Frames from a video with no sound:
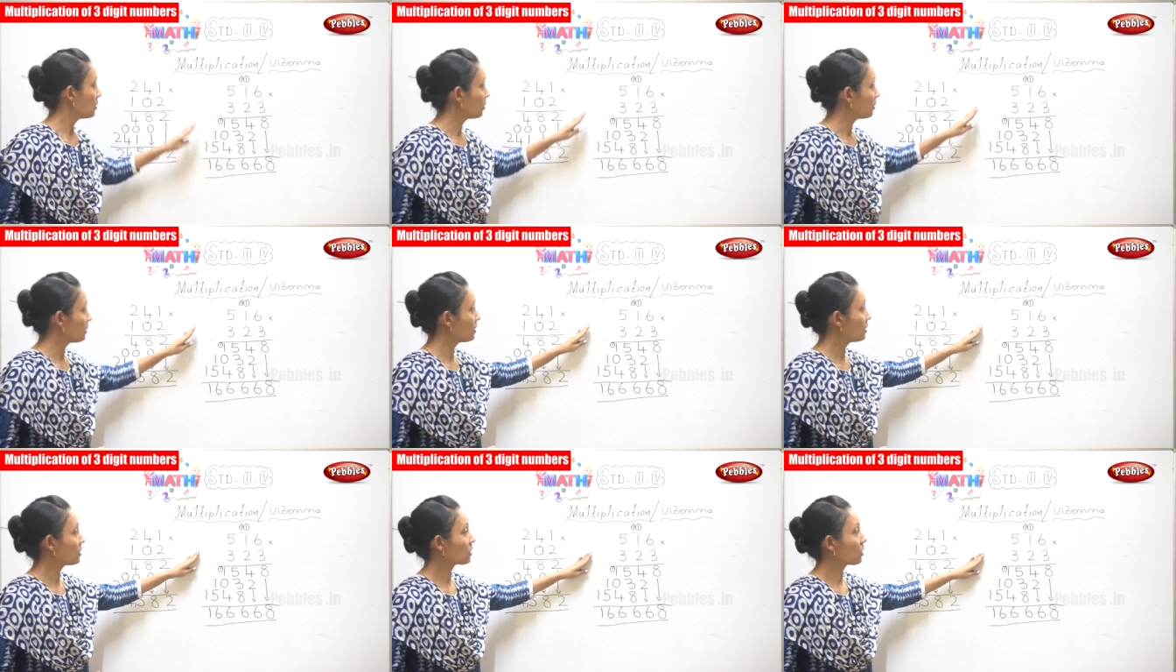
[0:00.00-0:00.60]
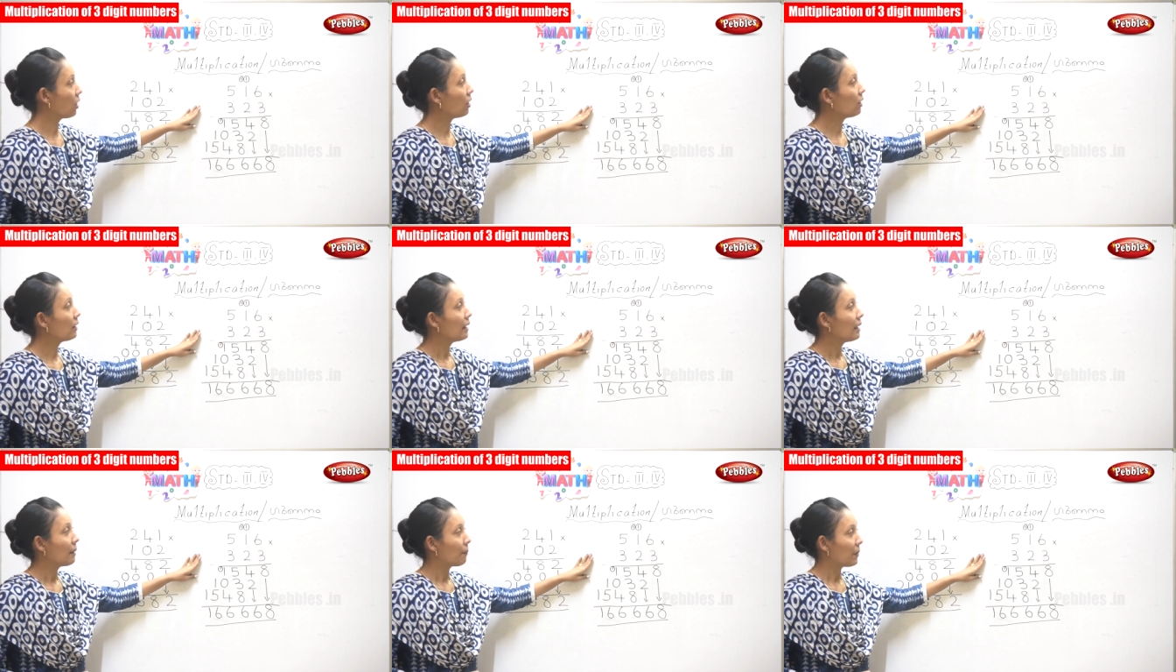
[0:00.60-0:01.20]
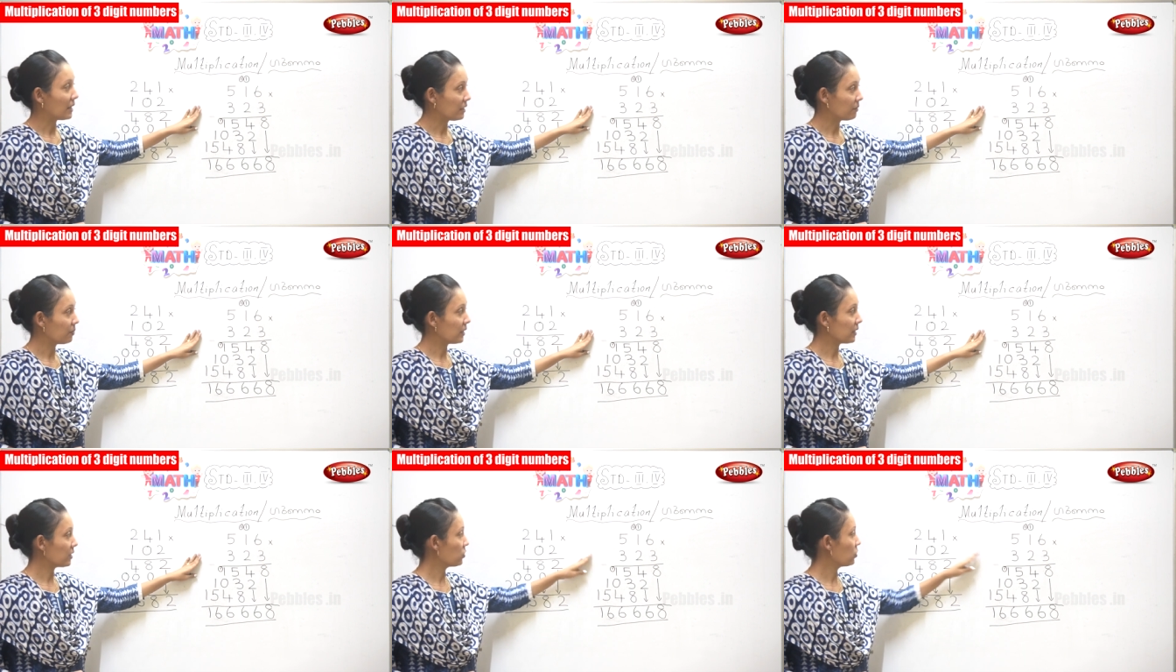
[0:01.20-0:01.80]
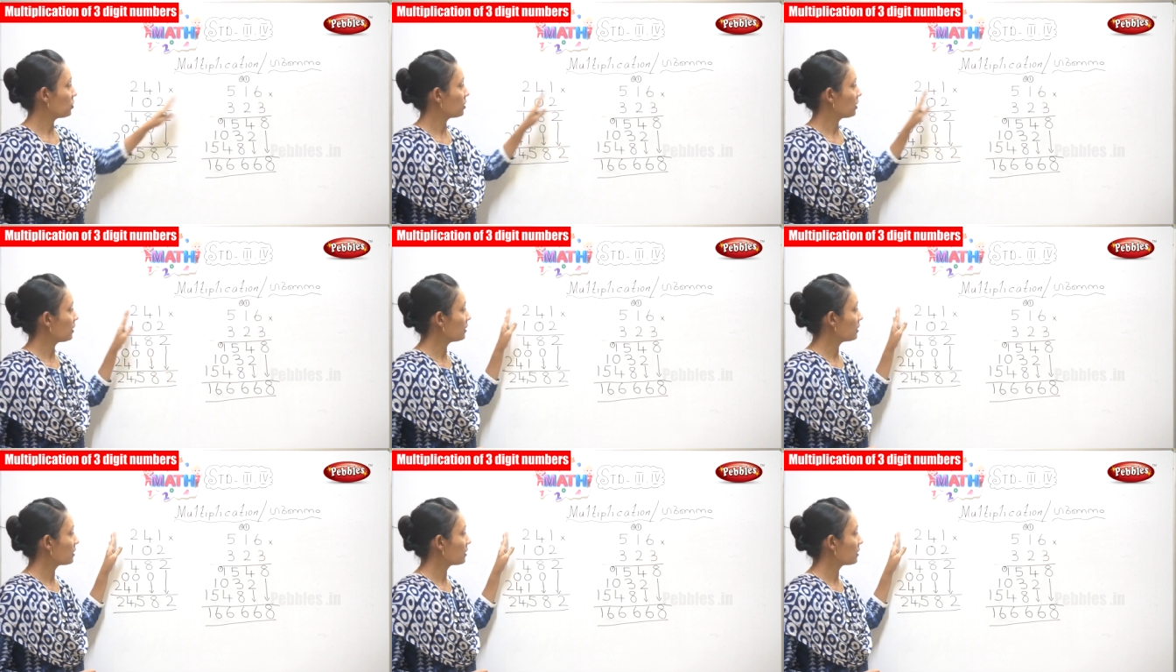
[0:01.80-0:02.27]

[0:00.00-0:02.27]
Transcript: So this is called multiplication, children.